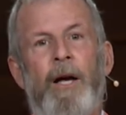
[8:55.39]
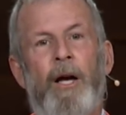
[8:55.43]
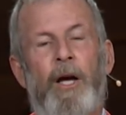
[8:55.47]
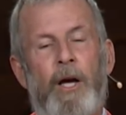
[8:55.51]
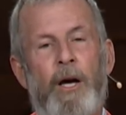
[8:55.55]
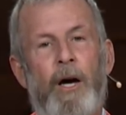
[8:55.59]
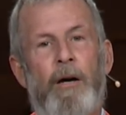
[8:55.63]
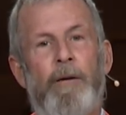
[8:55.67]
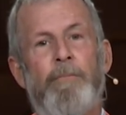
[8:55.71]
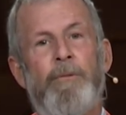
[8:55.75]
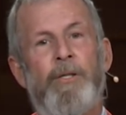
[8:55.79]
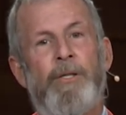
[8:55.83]

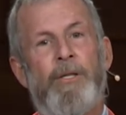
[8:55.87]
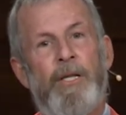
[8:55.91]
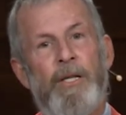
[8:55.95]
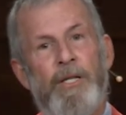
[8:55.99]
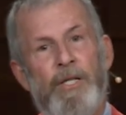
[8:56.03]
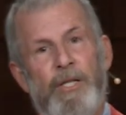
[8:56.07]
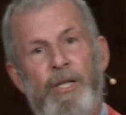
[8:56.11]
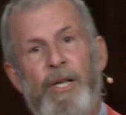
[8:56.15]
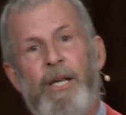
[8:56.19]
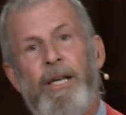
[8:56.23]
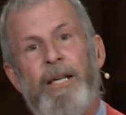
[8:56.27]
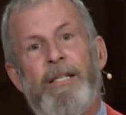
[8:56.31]
comes to
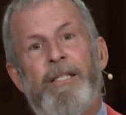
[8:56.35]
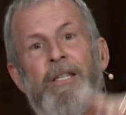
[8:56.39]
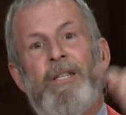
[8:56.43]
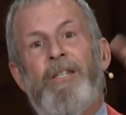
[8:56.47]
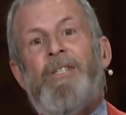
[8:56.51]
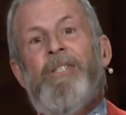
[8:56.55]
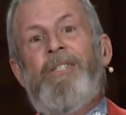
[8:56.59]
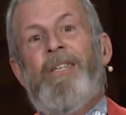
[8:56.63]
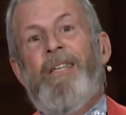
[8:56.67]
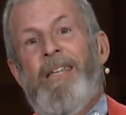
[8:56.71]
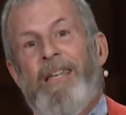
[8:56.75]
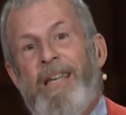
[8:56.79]

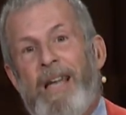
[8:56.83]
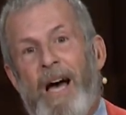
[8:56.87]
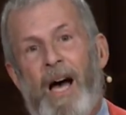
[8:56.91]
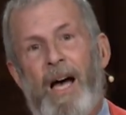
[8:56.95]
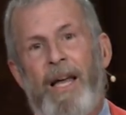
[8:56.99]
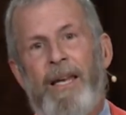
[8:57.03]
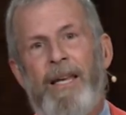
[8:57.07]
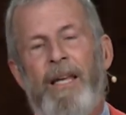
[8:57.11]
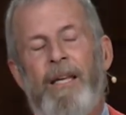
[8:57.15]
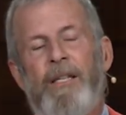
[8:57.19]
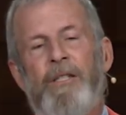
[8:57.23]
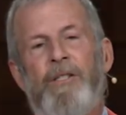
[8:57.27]
Jesus and
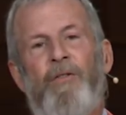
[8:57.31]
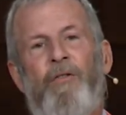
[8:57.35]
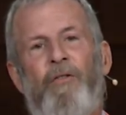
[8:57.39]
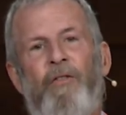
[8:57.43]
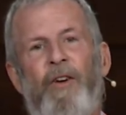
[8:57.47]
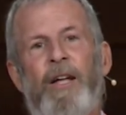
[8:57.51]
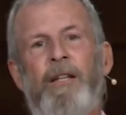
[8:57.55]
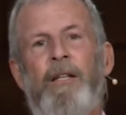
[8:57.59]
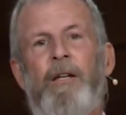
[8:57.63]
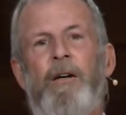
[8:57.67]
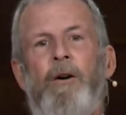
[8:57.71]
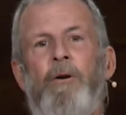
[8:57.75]
not his
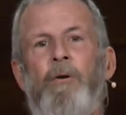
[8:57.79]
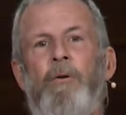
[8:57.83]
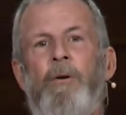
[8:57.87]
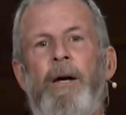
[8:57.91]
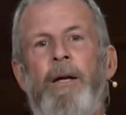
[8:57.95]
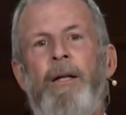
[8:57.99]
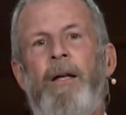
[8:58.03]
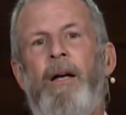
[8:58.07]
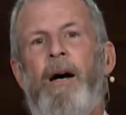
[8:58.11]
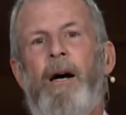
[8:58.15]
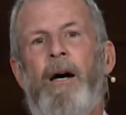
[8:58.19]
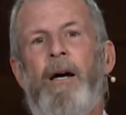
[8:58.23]
fellow
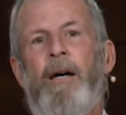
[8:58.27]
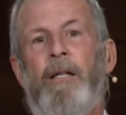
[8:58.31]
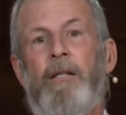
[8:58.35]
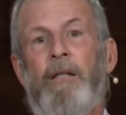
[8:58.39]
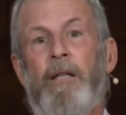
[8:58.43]
uh,